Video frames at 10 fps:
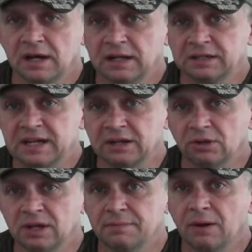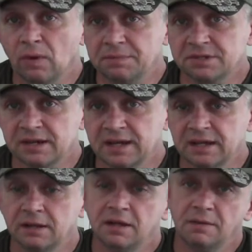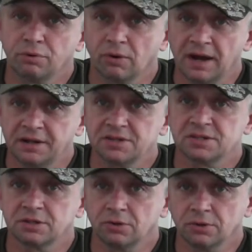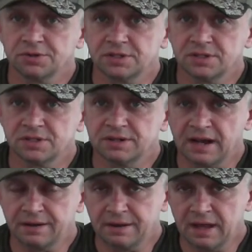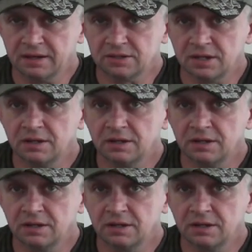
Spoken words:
Take a look at my website, paratuscourses.net.